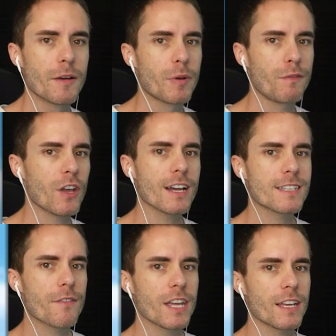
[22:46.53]
But if you
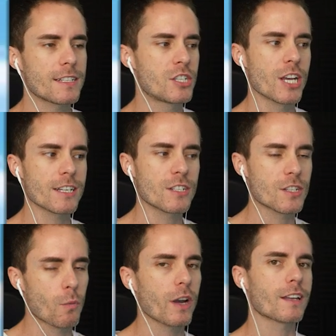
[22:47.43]
guys have any
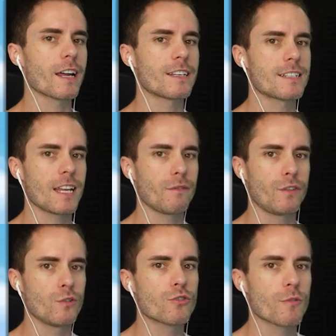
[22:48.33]
suggestions on what you'd like to see in
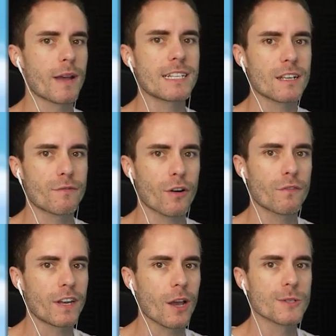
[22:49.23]
future Amazing
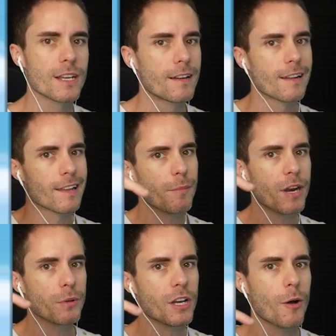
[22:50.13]
Frog videos, let
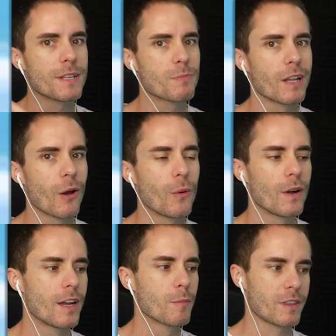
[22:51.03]
me know in the comments below.
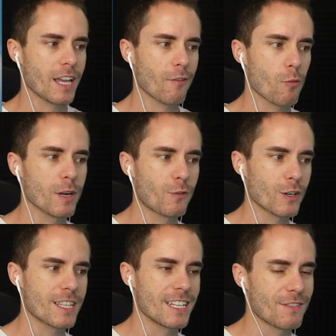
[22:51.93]
But thank you very much for
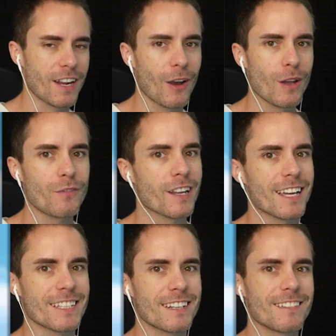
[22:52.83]
watching this video. If you
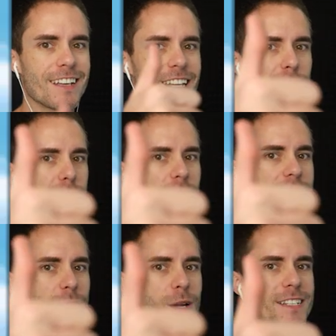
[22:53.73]
liked it, give us one of
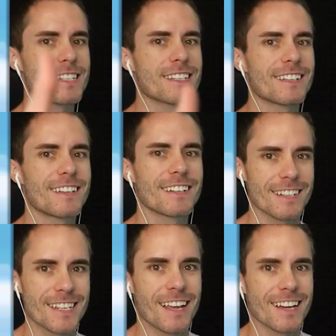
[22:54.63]
these ones, and
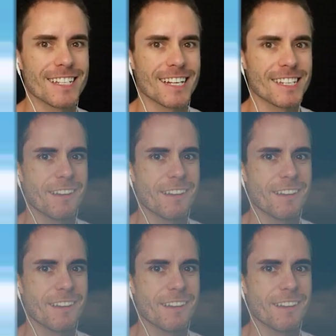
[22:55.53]
I'll see you guys next